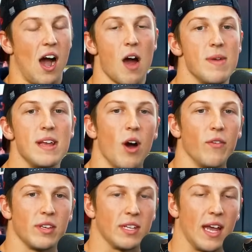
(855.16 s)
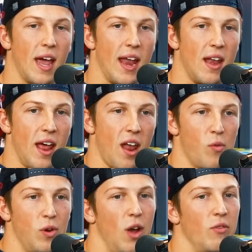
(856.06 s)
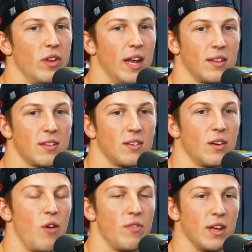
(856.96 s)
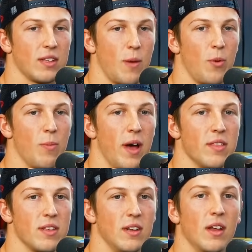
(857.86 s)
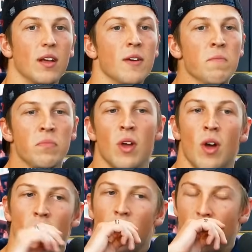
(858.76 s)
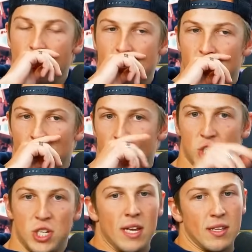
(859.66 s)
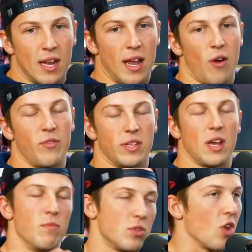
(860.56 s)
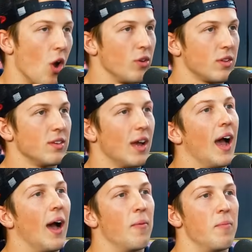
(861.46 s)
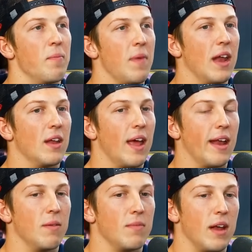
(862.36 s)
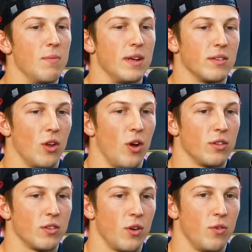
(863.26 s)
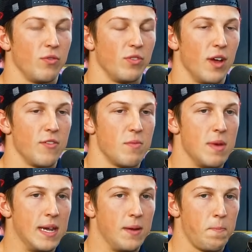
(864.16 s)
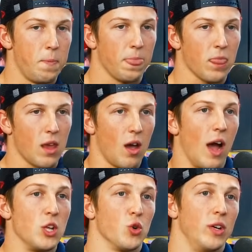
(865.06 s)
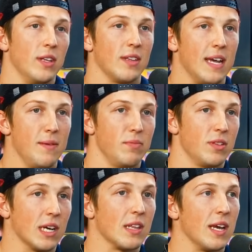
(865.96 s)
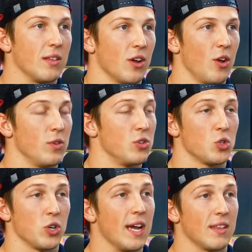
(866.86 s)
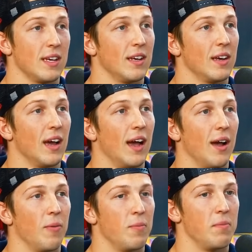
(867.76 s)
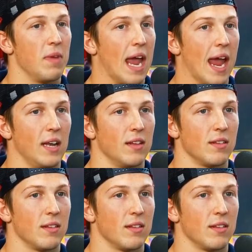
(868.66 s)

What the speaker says: driving the Red Bull car really sheds light on the challenge it presents. His description of the car being fronty and requiring confidence to handle the aggressive front grip shows just how precise and intense it is to drive.